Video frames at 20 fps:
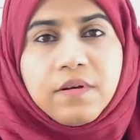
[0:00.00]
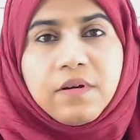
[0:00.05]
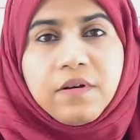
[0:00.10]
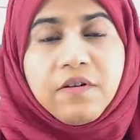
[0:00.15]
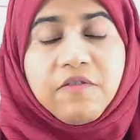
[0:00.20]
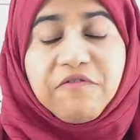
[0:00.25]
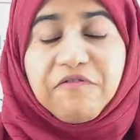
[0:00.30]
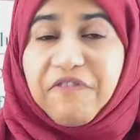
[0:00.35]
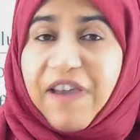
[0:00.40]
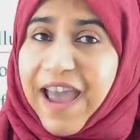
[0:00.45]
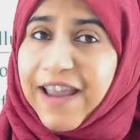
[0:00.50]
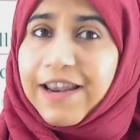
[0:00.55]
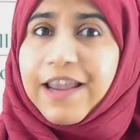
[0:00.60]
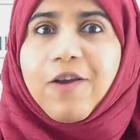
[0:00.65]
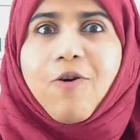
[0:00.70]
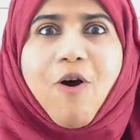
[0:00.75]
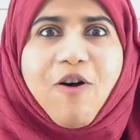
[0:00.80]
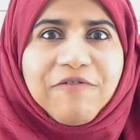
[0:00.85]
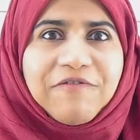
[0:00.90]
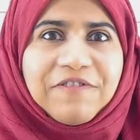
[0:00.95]
Very
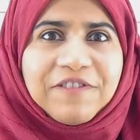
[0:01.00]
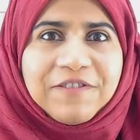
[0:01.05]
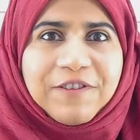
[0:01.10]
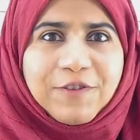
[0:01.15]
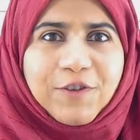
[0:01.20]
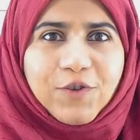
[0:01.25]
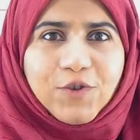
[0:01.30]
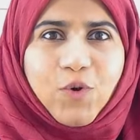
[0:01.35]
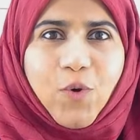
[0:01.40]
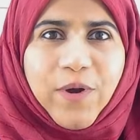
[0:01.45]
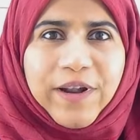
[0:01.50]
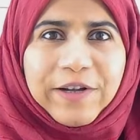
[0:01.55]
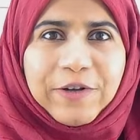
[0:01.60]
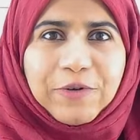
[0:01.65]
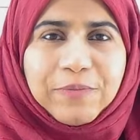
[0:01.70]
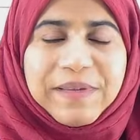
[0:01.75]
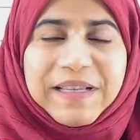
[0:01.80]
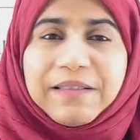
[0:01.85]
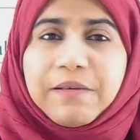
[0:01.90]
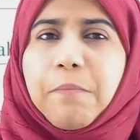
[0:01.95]
often this is going
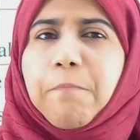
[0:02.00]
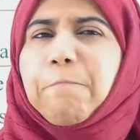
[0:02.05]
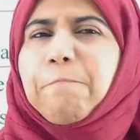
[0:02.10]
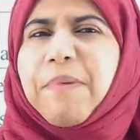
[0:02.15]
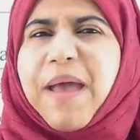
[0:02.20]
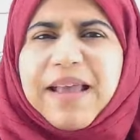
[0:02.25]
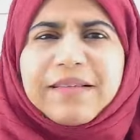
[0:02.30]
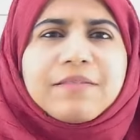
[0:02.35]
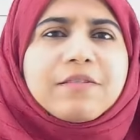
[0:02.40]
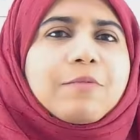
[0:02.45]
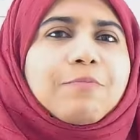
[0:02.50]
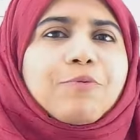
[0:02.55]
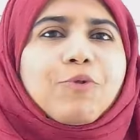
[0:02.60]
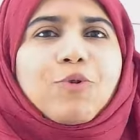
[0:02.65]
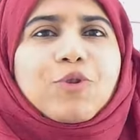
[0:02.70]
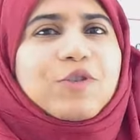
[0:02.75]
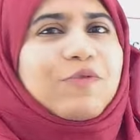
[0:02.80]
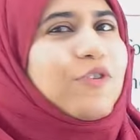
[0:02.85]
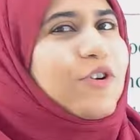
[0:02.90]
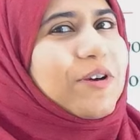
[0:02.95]
to be the best
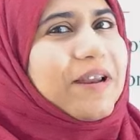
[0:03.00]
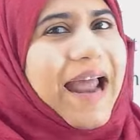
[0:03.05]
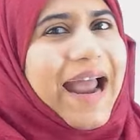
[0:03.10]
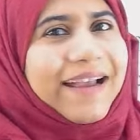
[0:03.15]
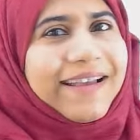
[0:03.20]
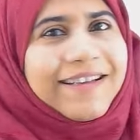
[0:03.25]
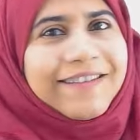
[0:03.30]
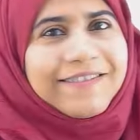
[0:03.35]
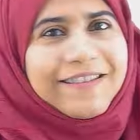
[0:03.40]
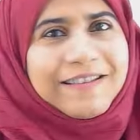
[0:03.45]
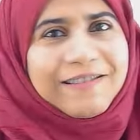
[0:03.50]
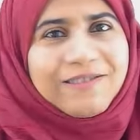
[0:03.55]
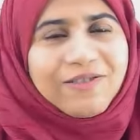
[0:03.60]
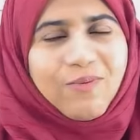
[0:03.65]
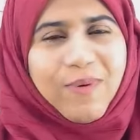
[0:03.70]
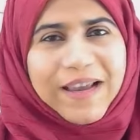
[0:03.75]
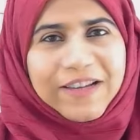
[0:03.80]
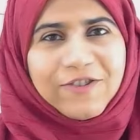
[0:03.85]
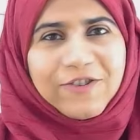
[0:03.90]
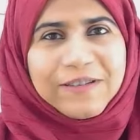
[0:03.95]
approach for cracking these
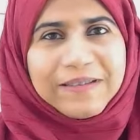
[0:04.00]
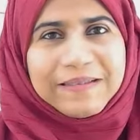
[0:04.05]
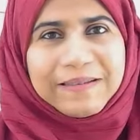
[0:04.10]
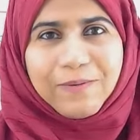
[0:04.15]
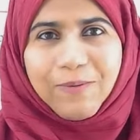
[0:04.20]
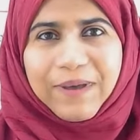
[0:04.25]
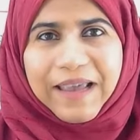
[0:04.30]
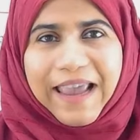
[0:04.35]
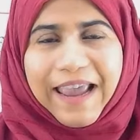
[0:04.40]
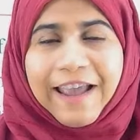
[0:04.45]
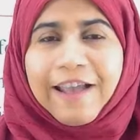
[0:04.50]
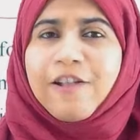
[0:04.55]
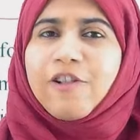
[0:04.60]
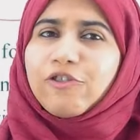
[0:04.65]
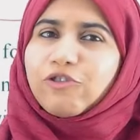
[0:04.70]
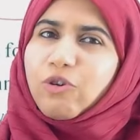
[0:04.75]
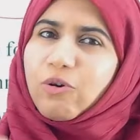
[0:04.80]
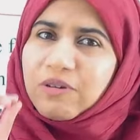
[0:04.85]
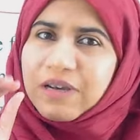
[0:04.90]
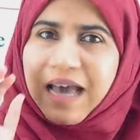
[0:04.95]
questions. Okay,
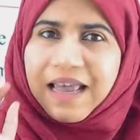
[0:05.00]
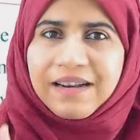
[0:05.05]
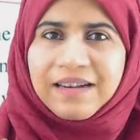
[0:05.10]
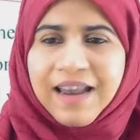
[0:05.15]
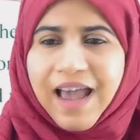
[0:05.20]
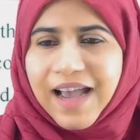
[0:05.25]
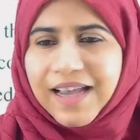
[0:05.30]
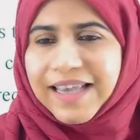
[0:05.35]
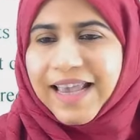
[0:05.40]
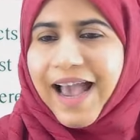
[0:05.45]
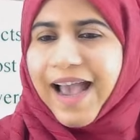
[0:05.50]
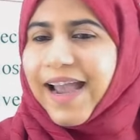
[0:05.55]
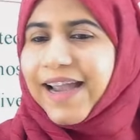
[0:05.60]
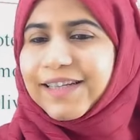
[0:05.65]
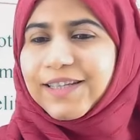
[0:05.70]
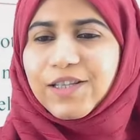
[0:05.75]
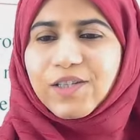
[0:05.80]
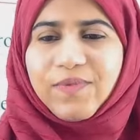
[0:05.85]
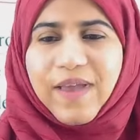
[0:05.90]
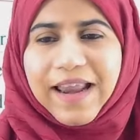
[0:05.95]
so karna kya hai?
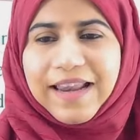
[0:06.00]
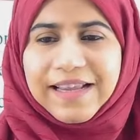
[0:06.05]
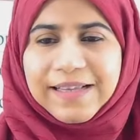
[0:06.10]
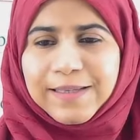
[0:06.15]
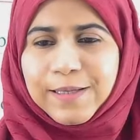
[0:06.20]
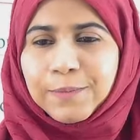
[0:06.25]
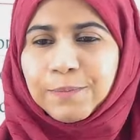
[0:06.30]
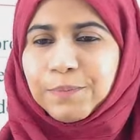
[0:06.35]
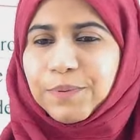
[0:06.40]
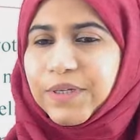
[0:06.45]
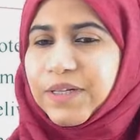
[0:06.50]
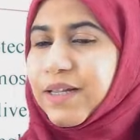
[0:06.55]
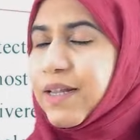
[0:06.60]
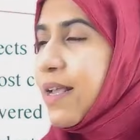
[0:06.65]
It is very simple,